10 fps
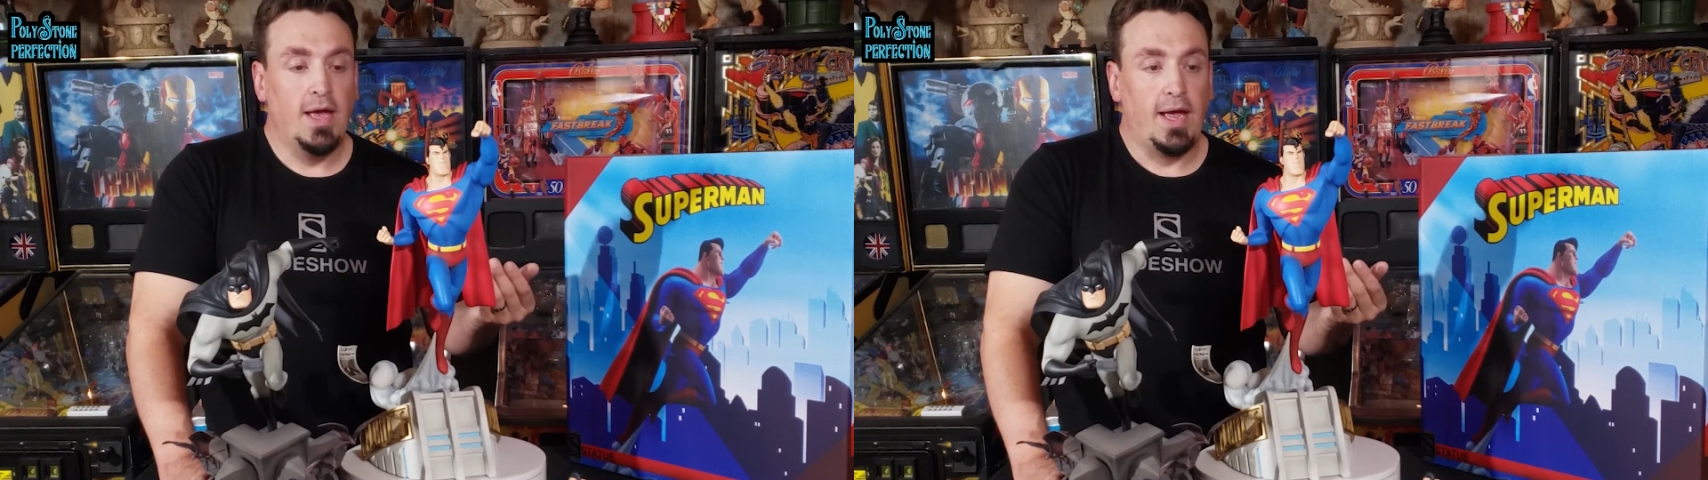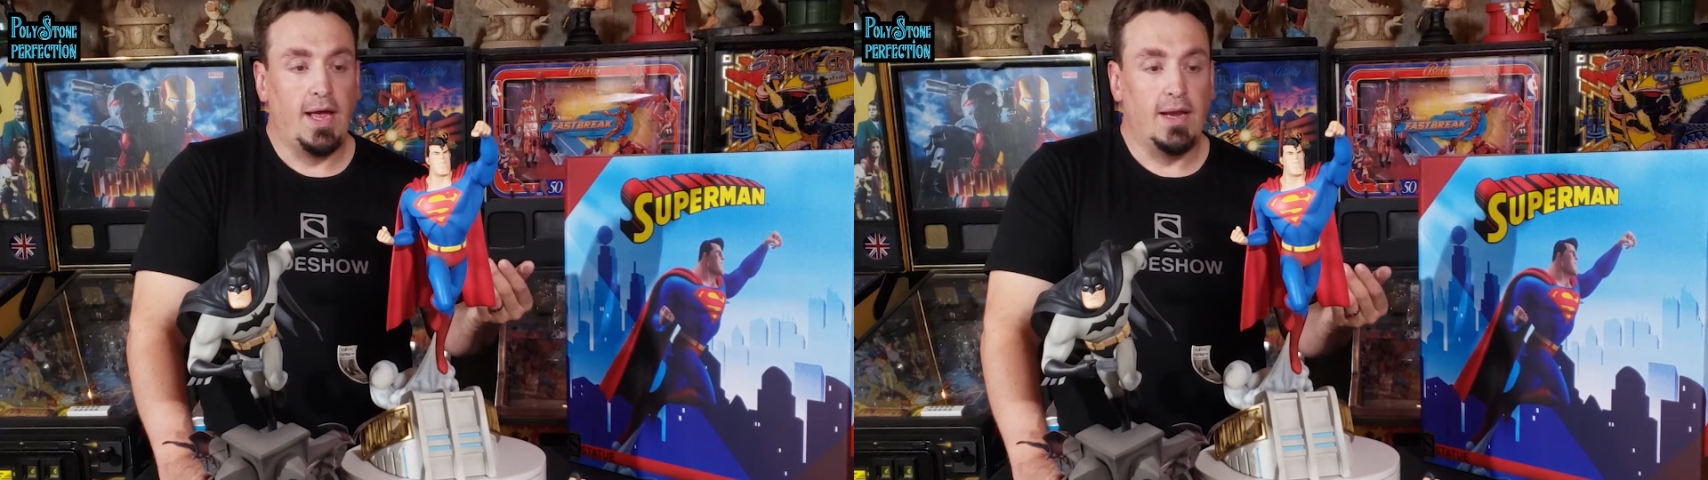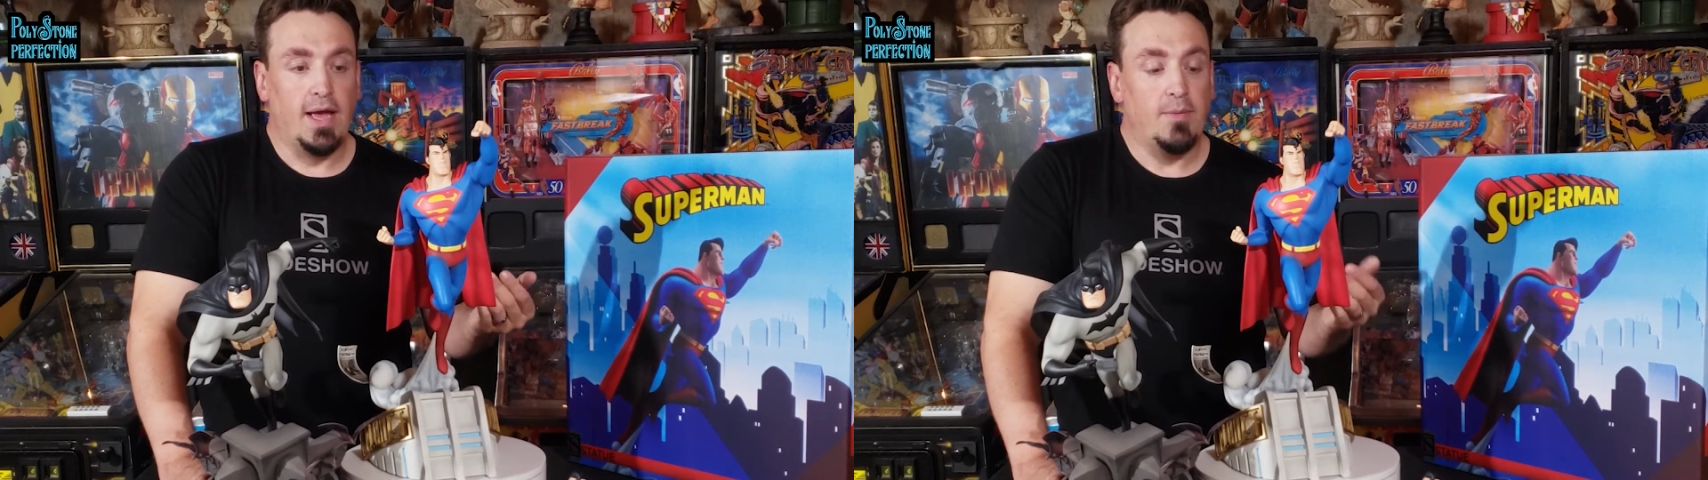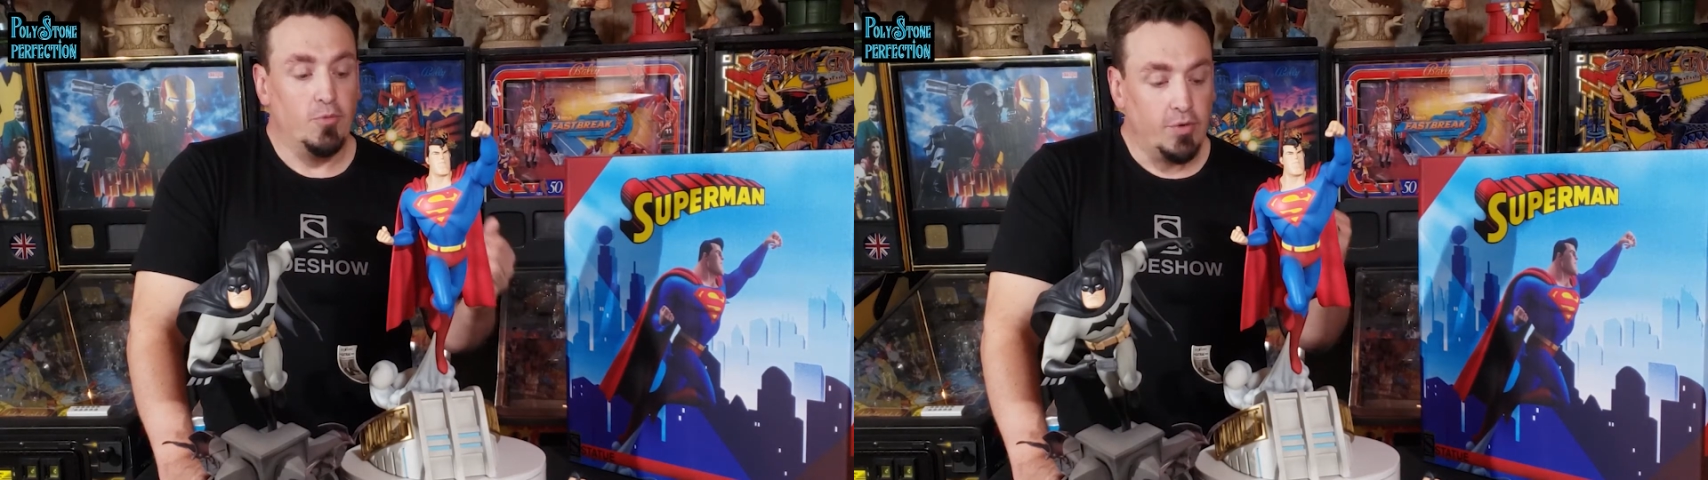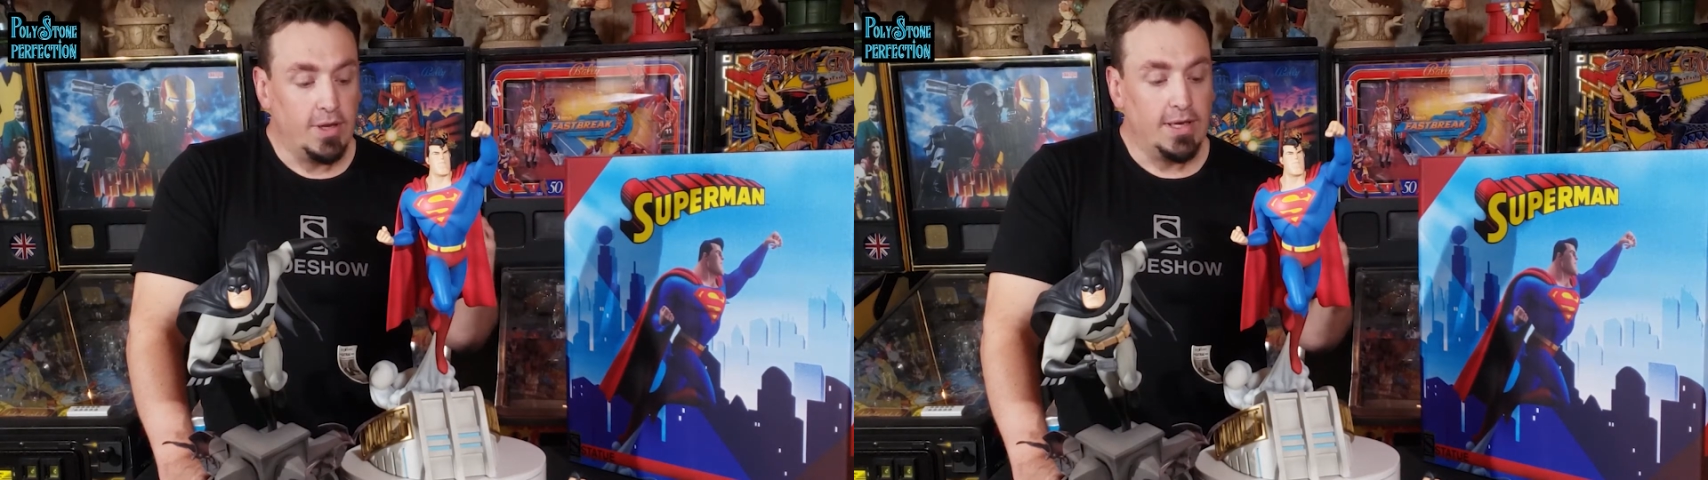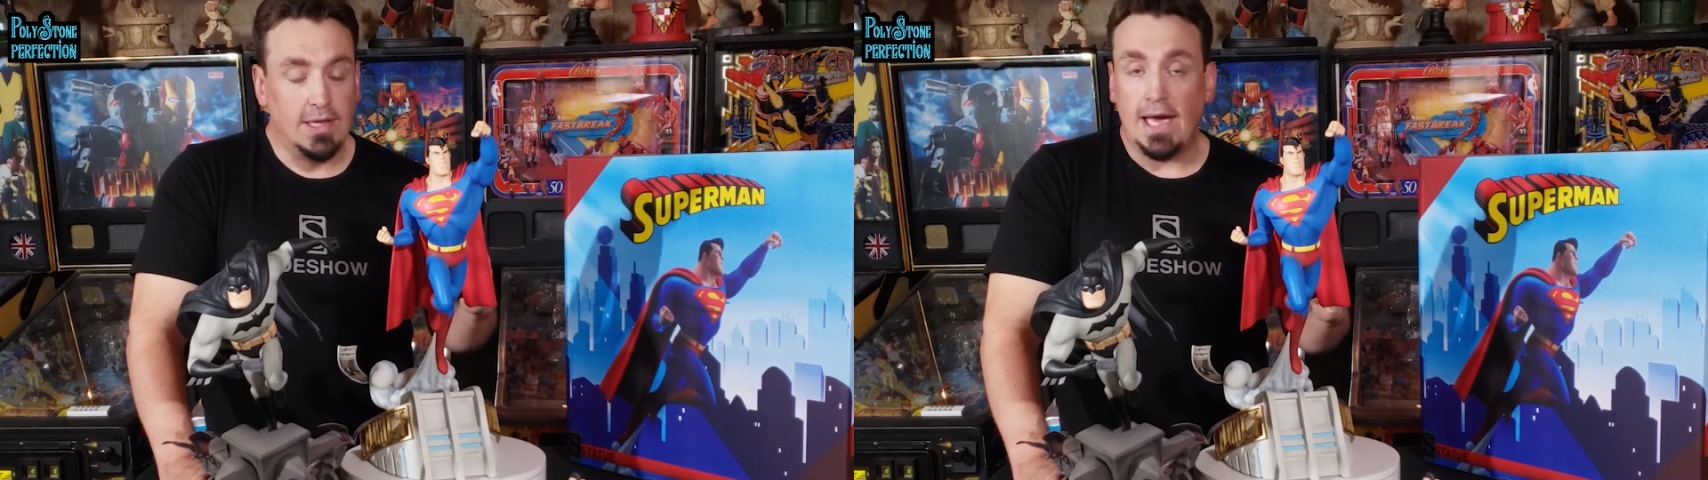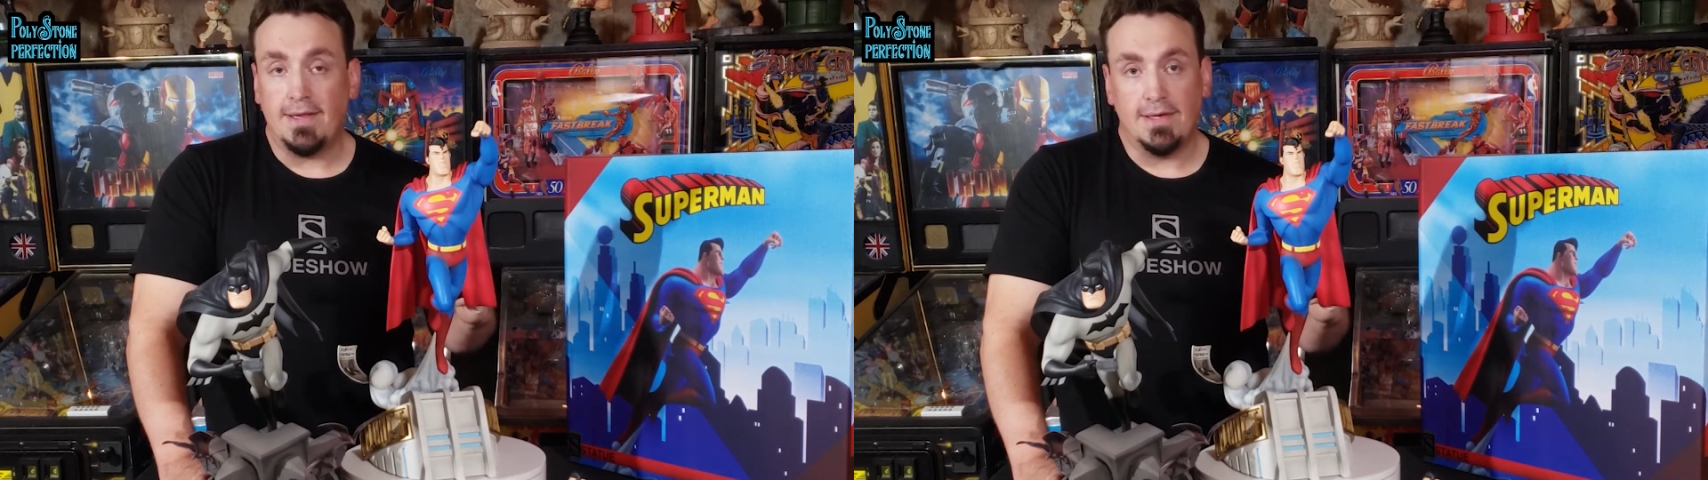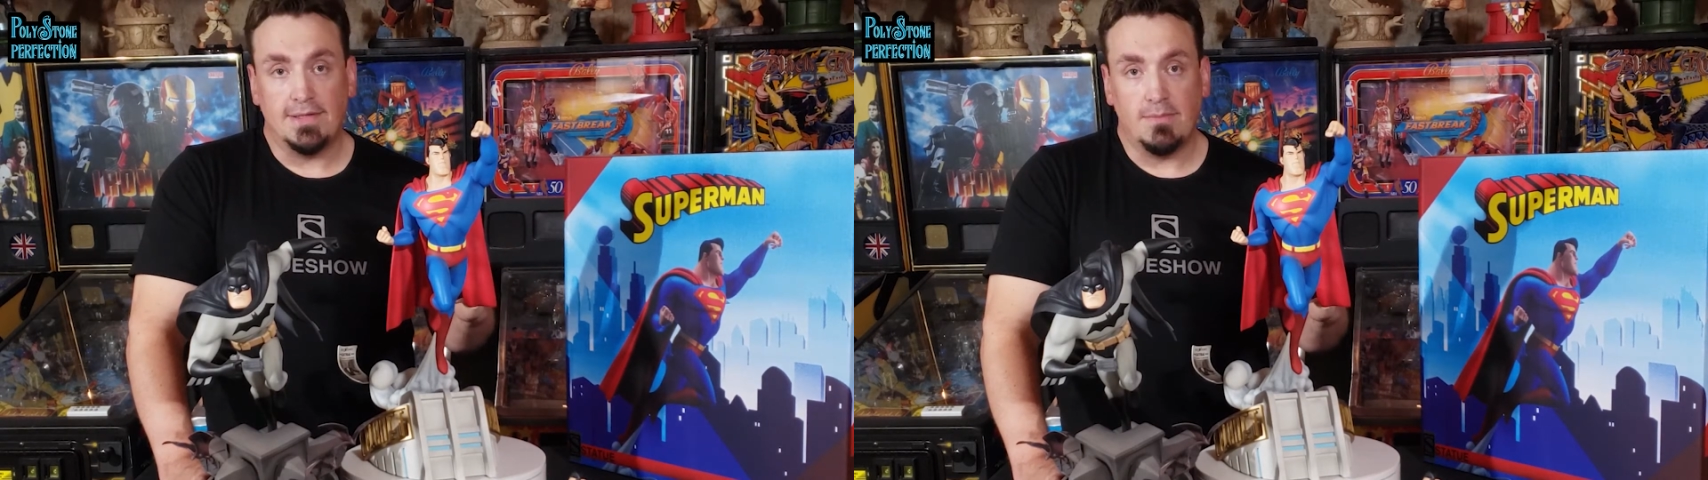and I'm really glad
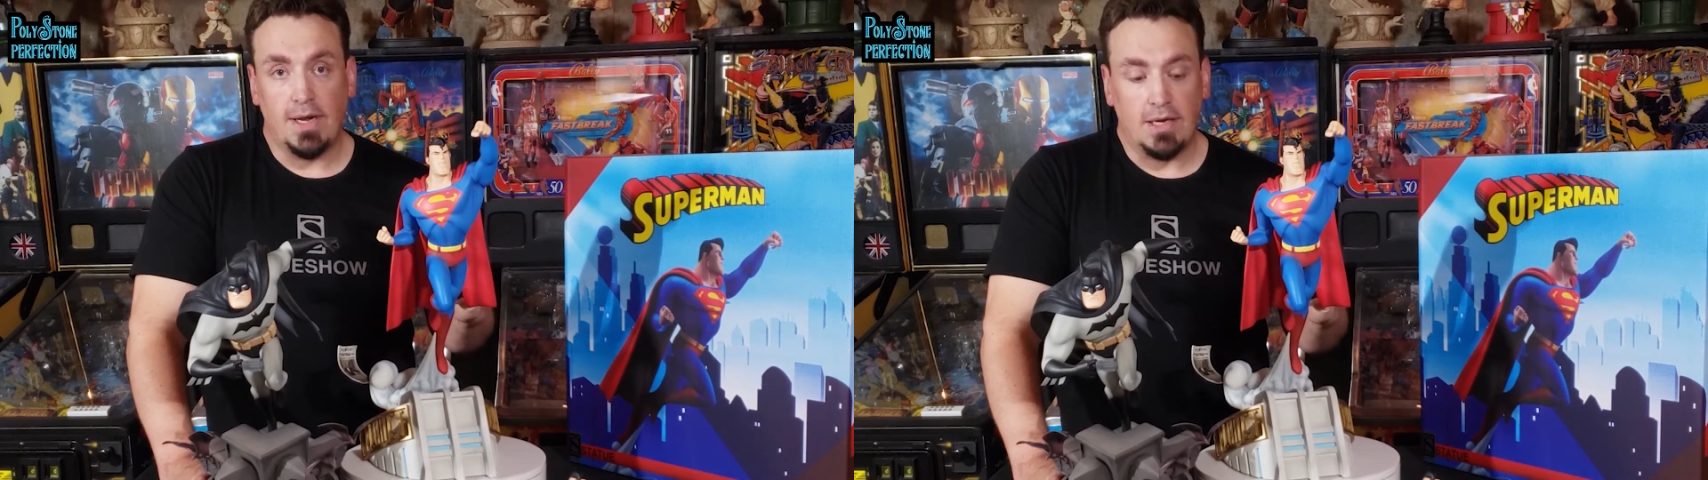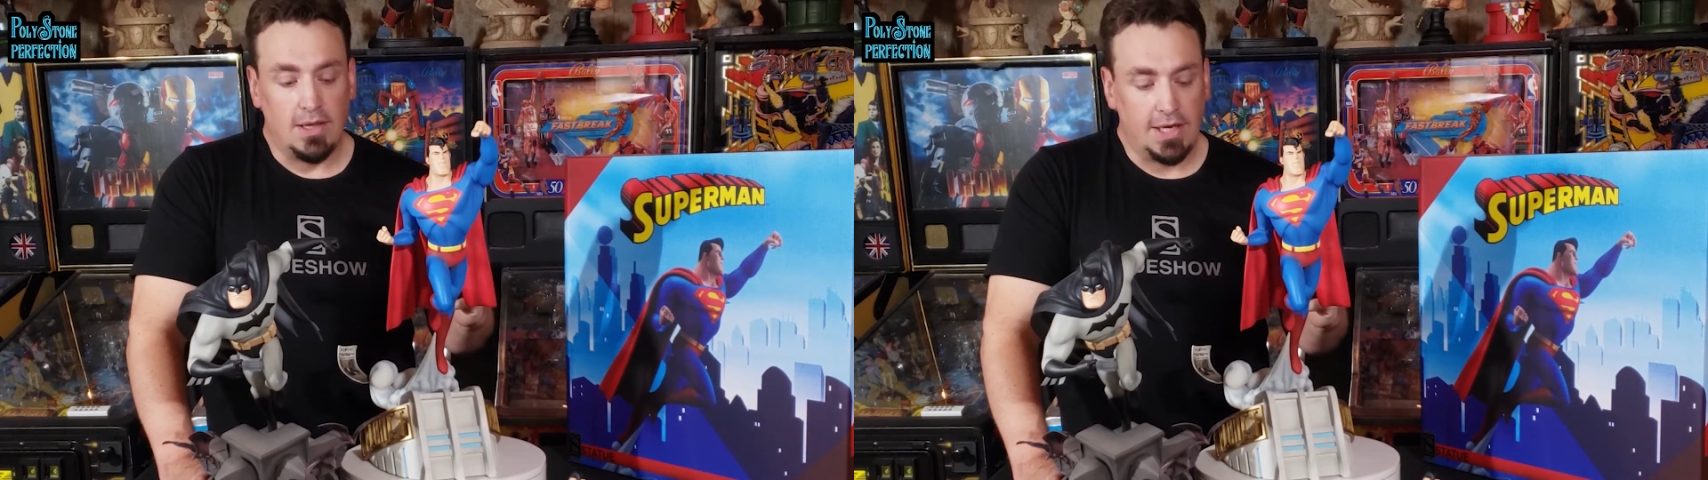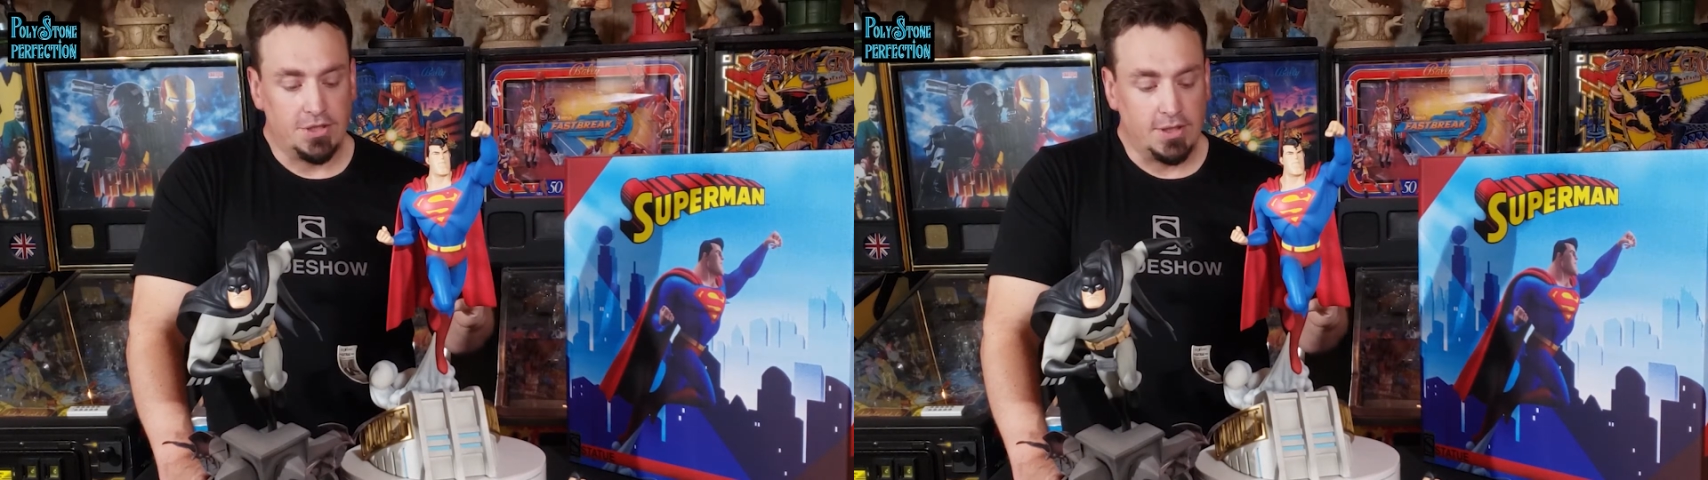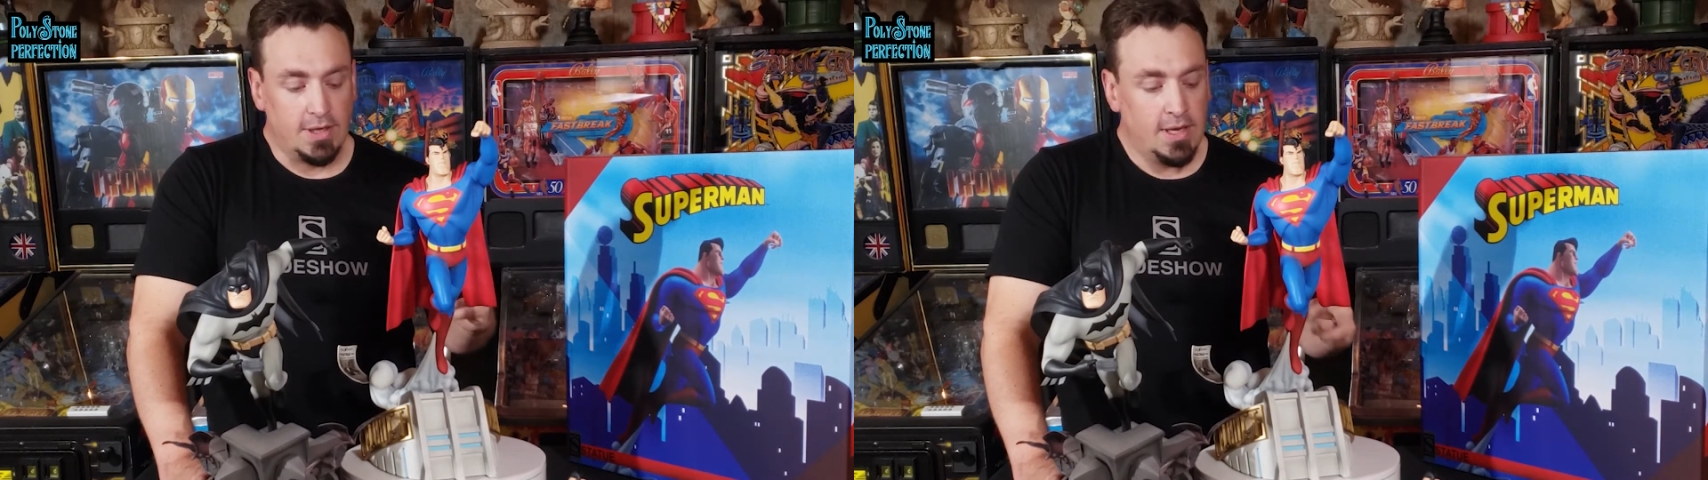that it's in my collection.